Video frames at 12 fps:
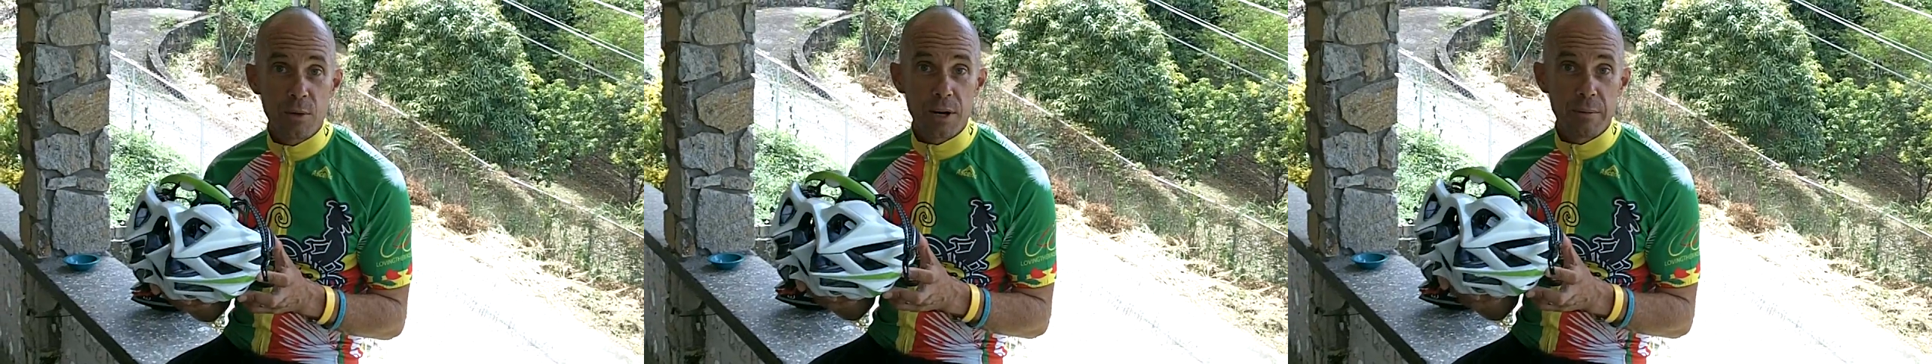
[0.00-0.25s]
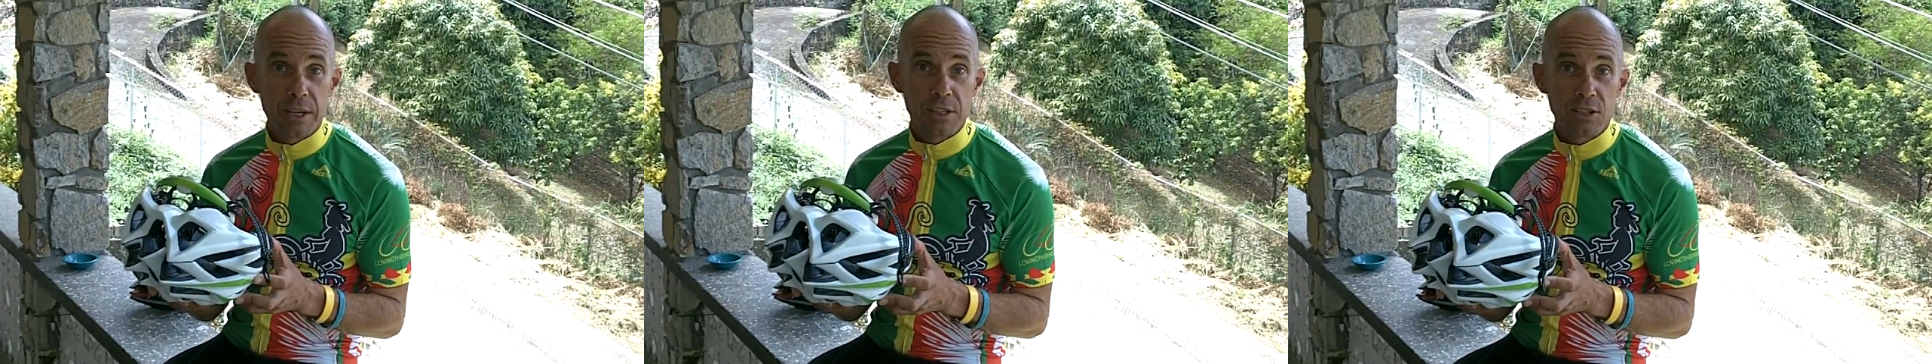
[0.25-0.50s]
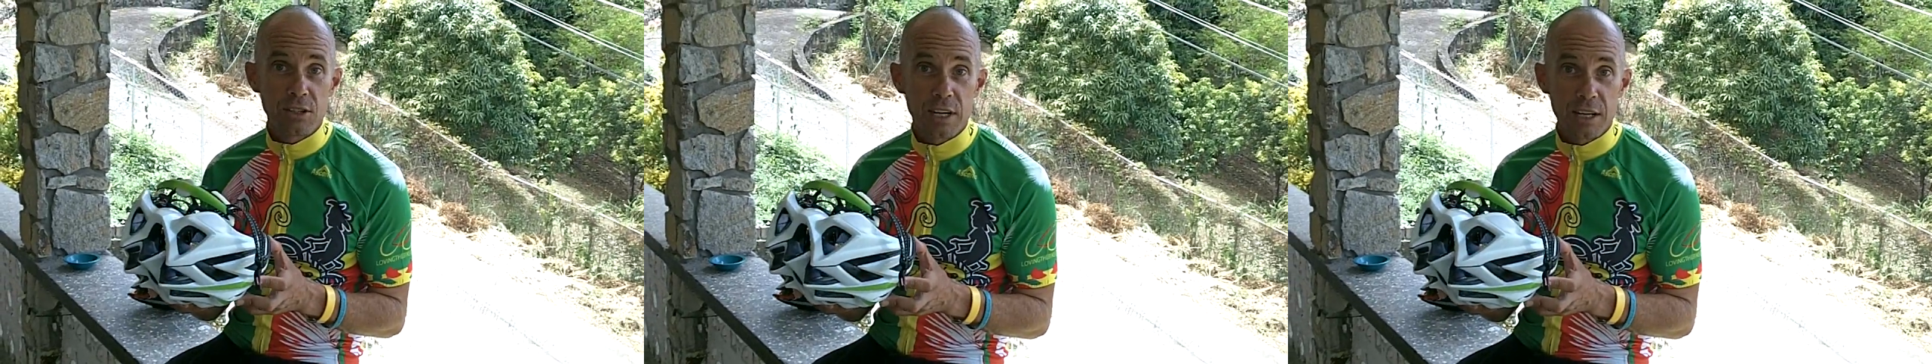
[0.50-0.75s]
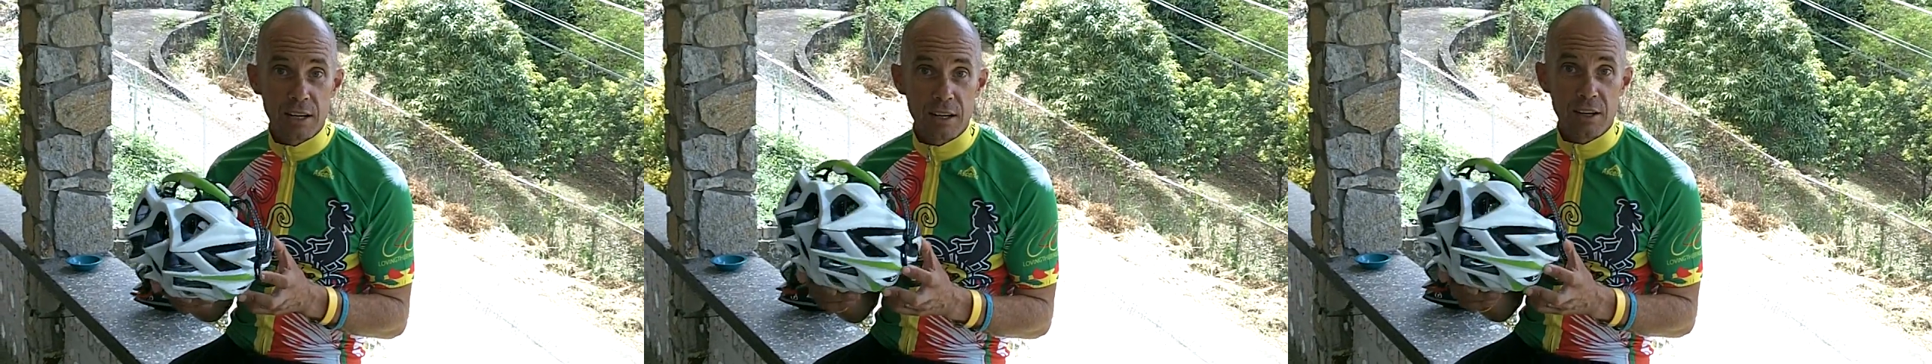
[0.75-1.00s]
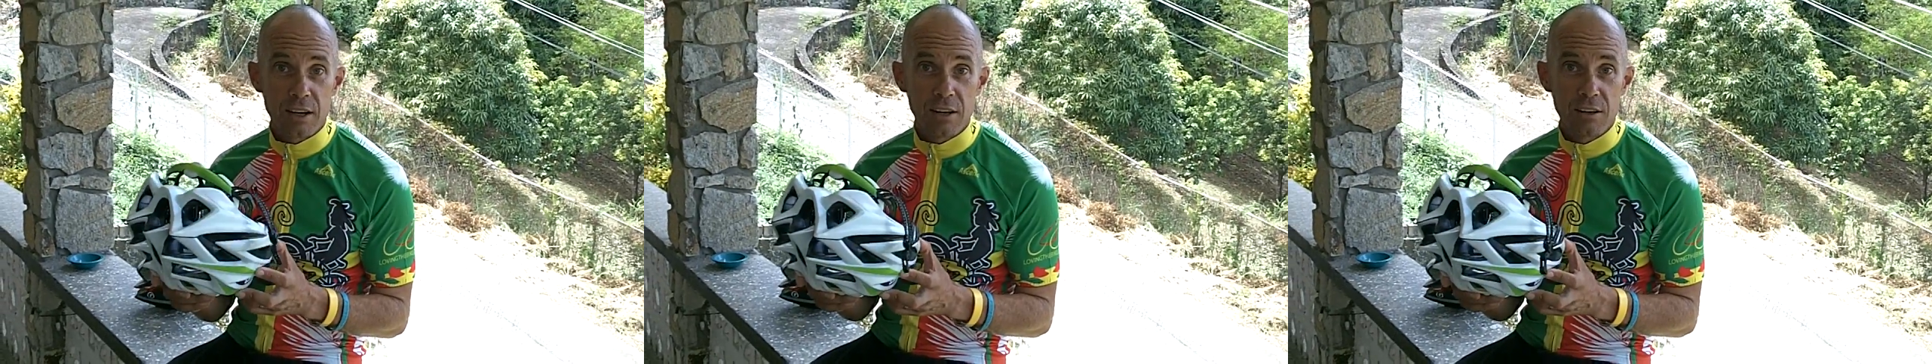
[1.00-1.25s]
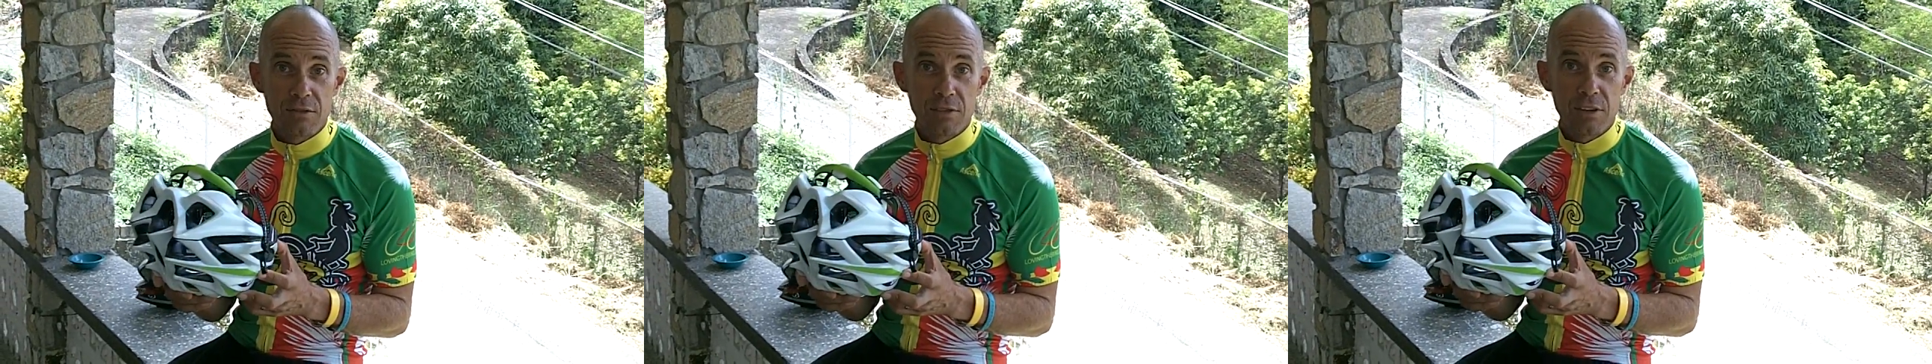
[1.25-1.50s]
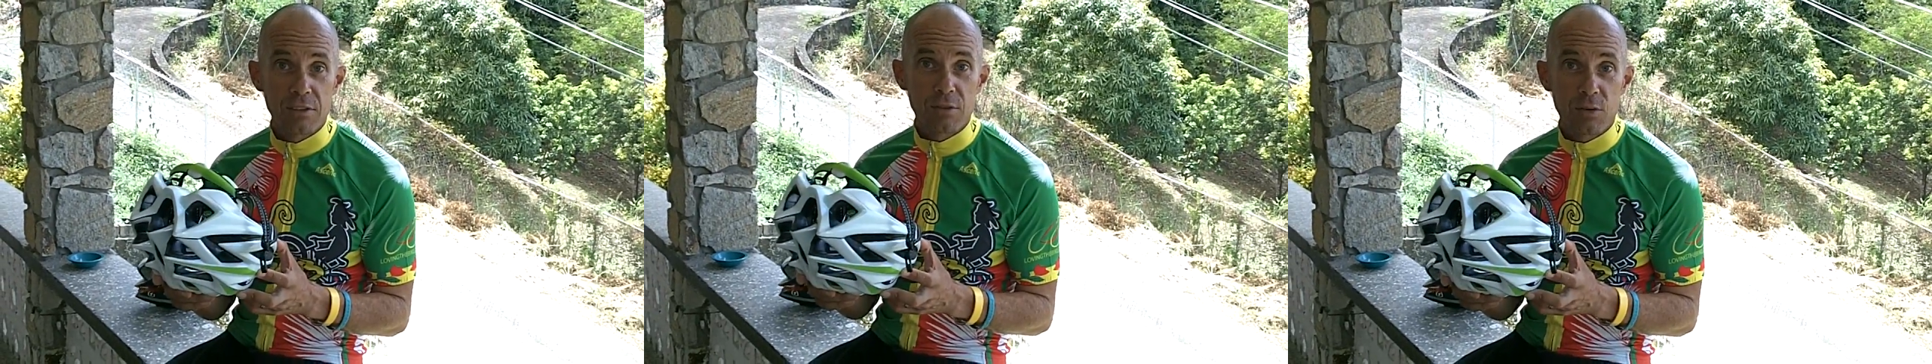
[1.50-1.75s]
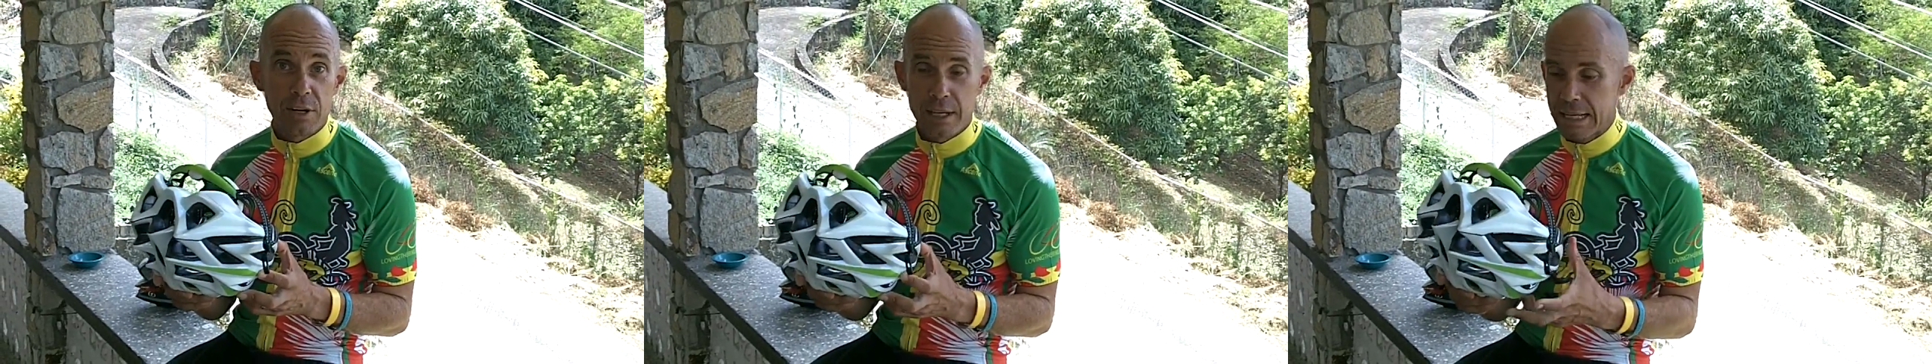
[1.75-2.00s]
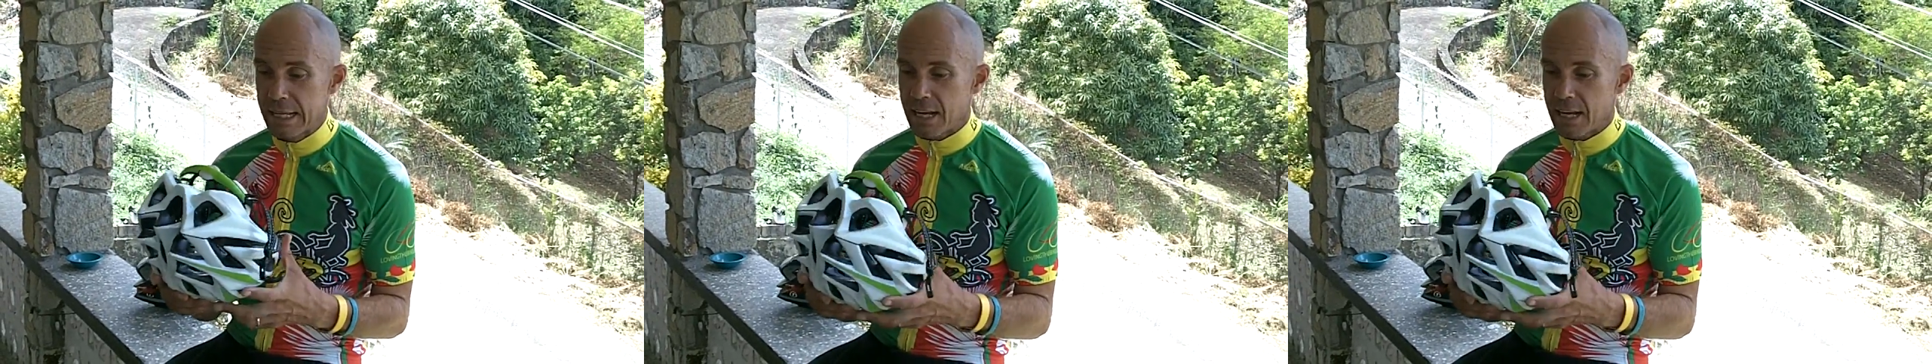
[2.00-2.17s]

I wanted to make sure I kind of got a good feel for it.